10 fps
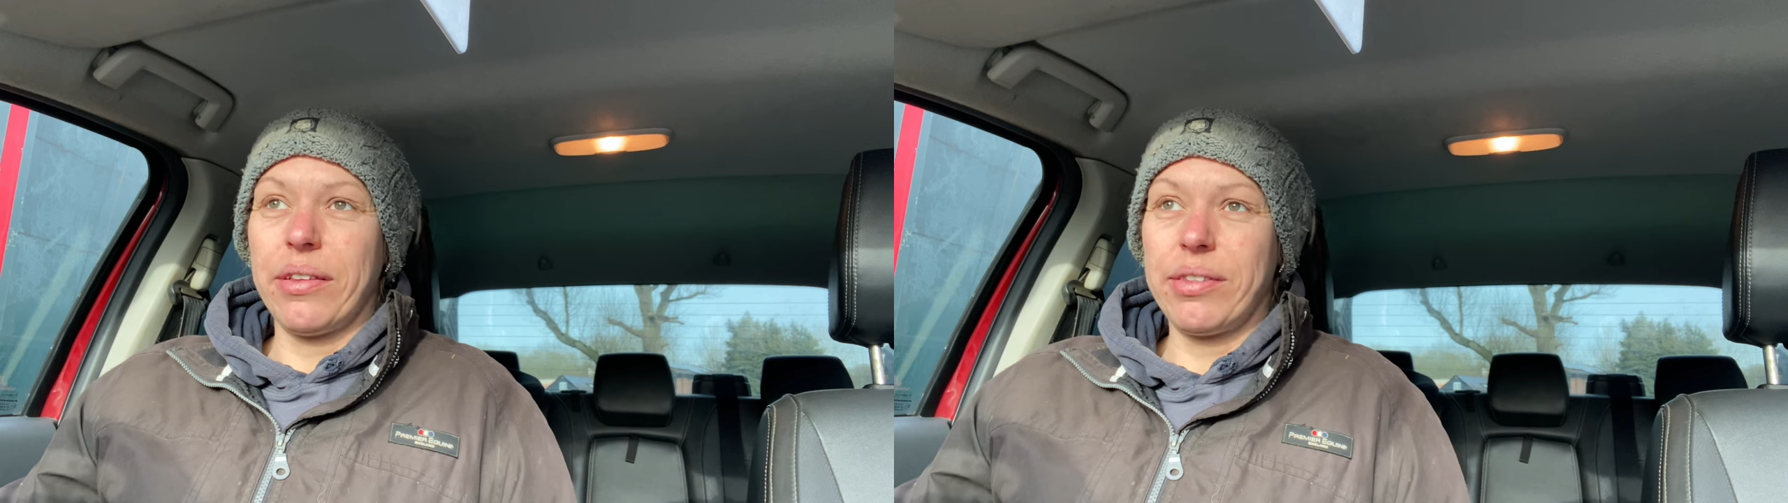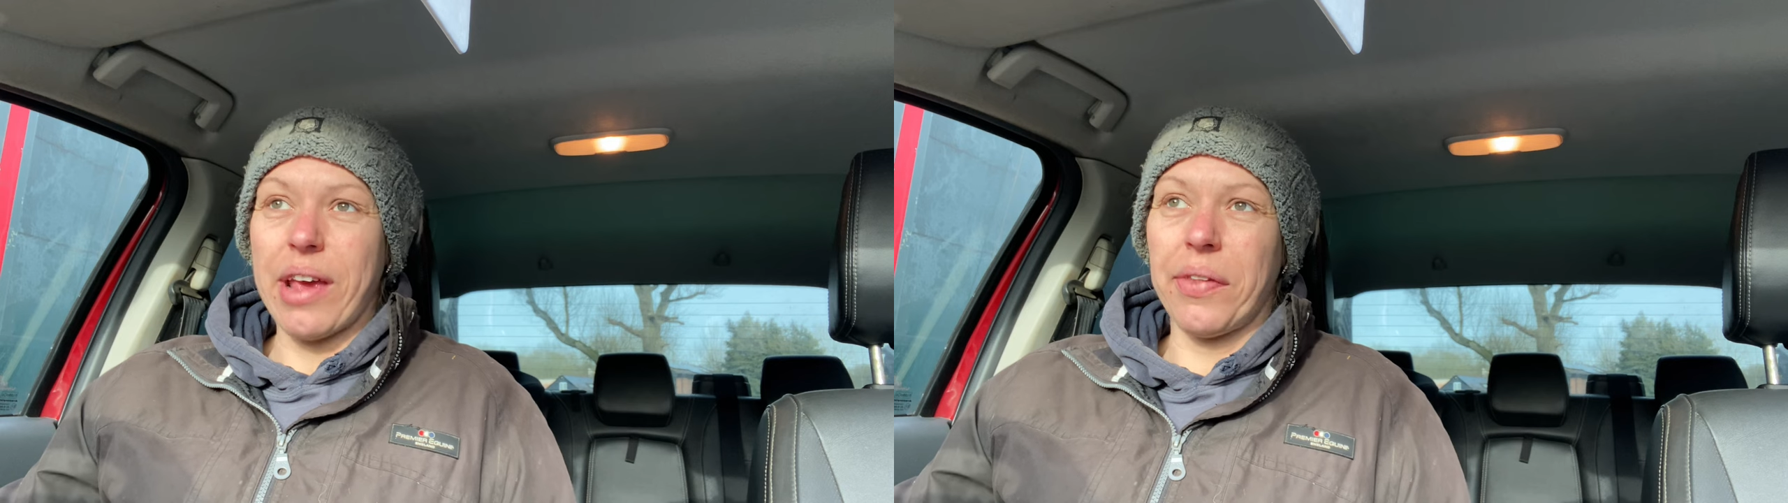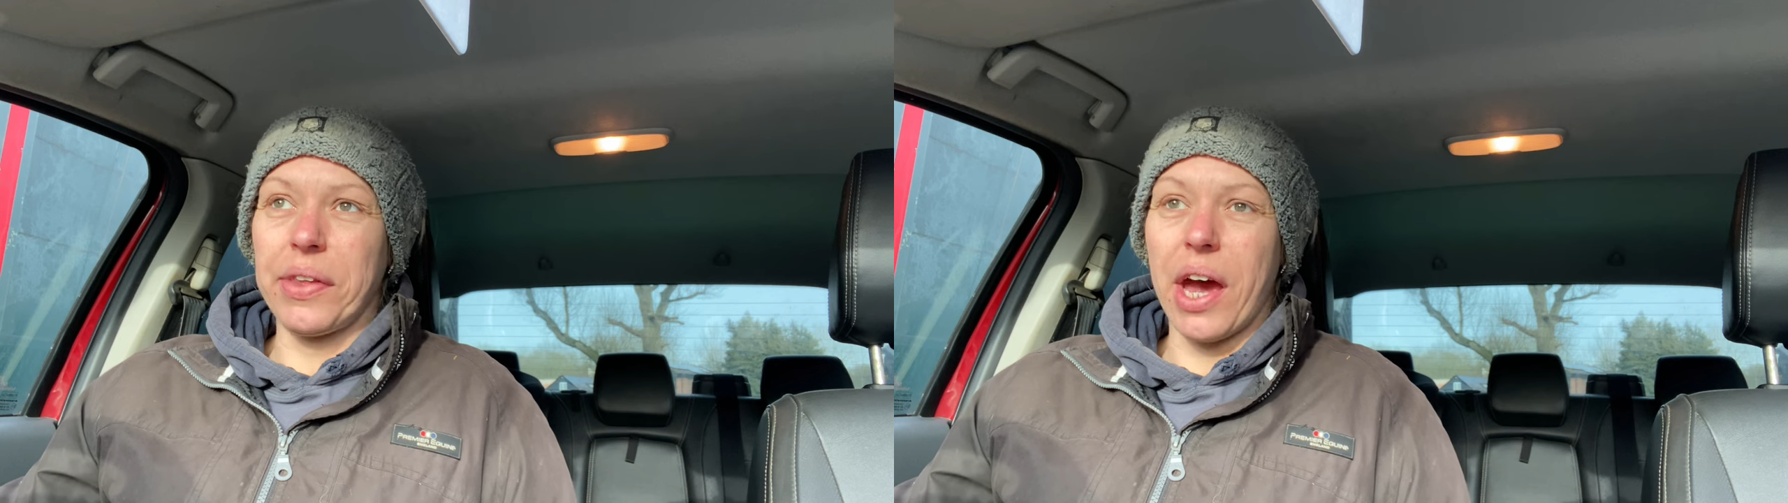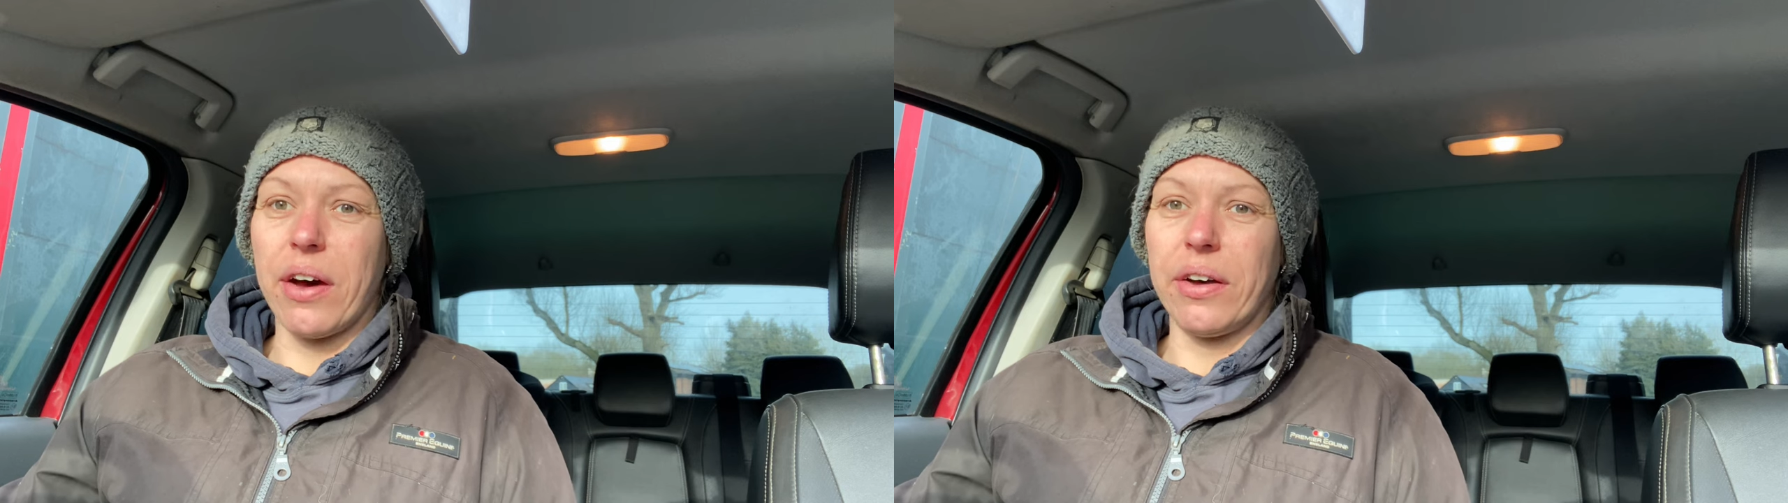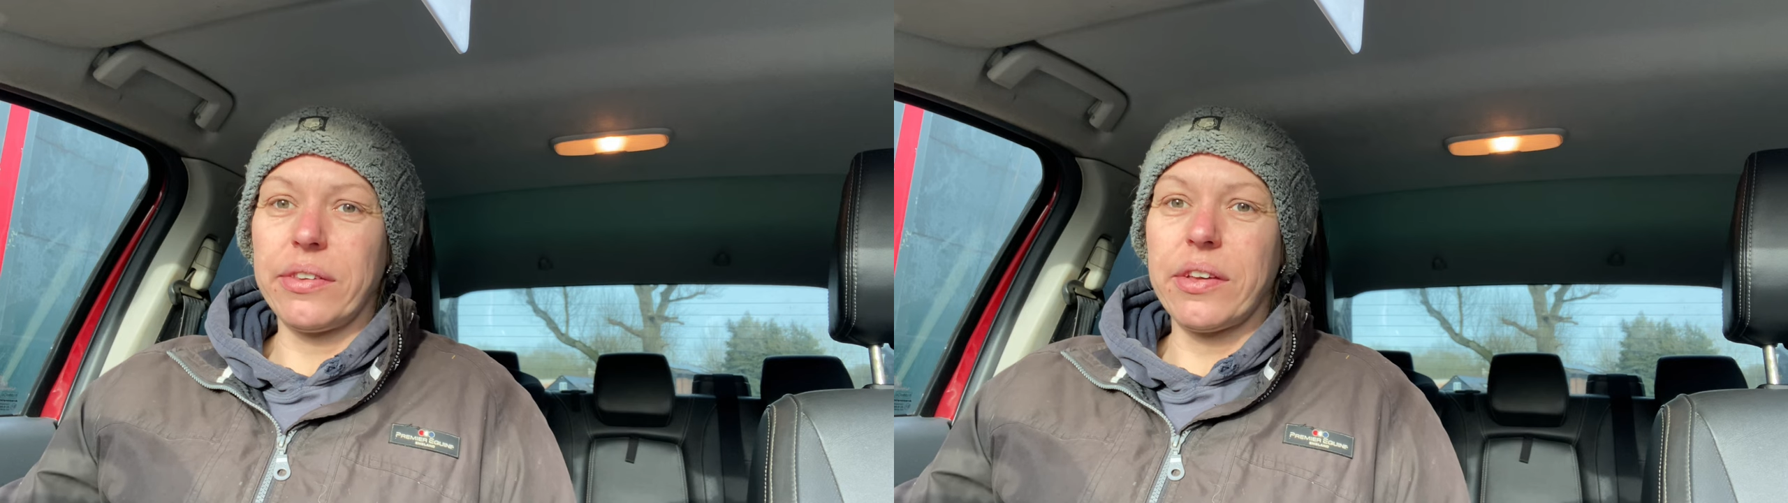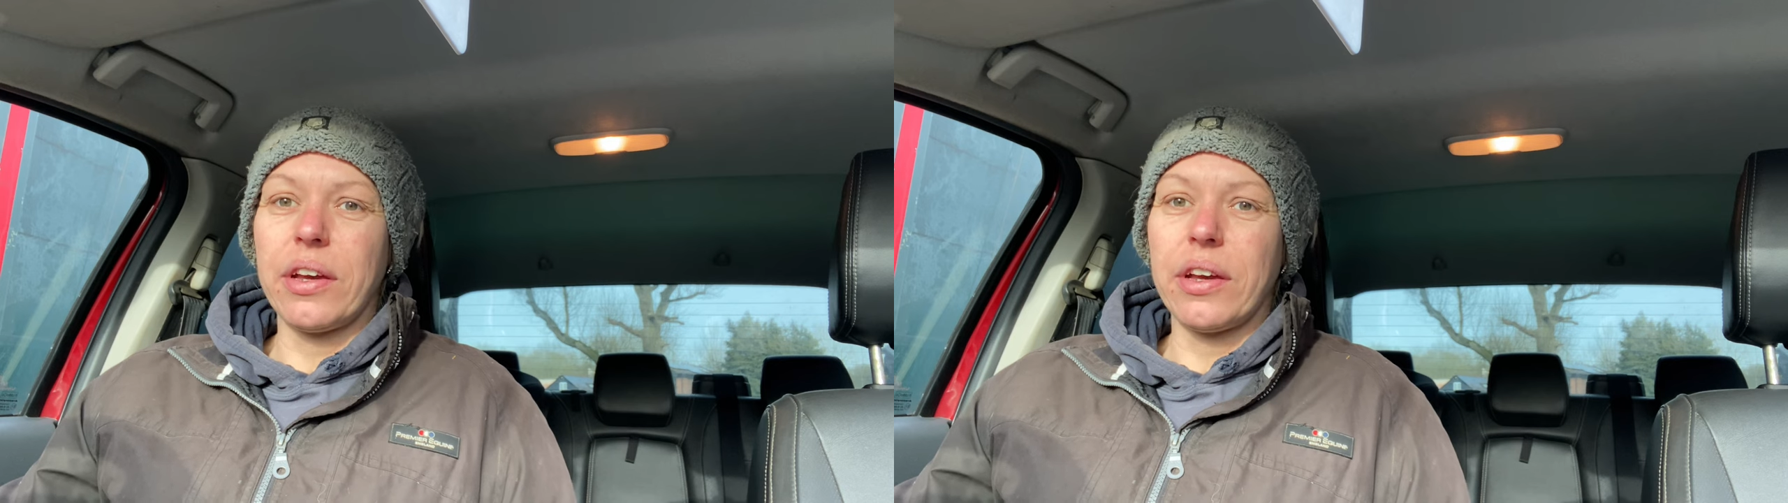down the yard.